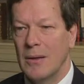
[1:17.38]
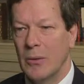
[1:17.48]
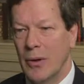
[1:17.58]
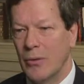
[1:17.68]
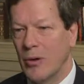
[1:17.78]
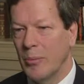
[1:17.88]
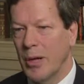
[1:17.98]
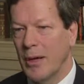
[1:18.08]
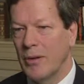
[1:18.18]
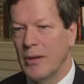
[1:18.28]
U.S. foreign
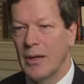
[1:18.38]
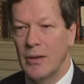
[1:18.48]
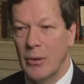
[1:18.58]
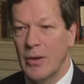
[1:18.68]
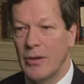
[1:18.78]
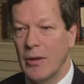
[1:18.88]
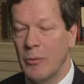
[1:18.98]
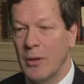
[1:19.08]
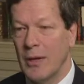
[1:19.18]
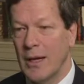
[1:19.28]
policy and U.S.
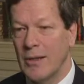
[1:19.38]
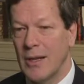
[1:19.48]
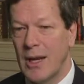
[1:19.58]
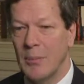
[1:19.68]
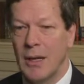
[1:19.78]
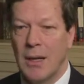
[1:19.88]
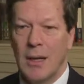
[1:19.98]
government at that time.